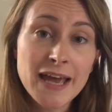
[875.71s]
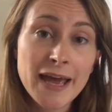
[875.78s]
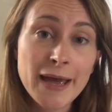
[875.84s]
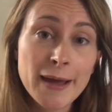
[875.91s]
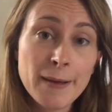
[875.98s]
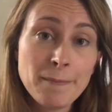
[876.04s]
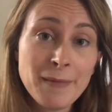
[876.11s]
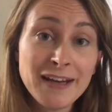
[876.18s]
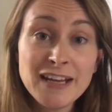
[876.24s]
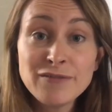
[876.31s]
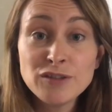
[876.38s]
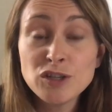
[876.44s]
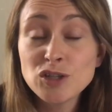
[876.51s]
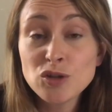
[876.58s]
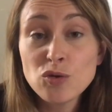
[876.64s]
and
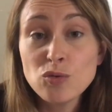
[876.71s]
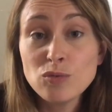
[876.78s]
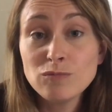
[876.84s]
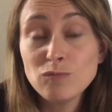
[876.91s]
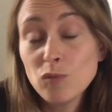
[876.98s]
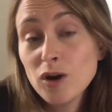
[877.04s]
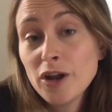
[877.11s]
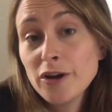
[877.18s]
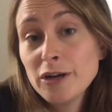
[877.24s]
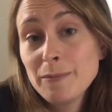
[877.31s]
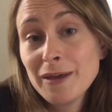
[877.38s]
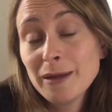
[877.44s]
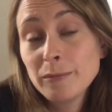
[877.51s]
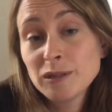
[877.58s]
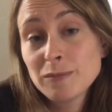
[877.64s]
even the school will only
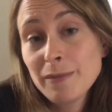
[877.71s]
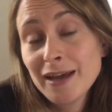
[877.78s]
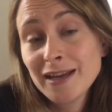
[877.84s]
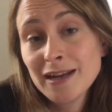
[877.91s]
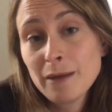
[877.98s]
be able to make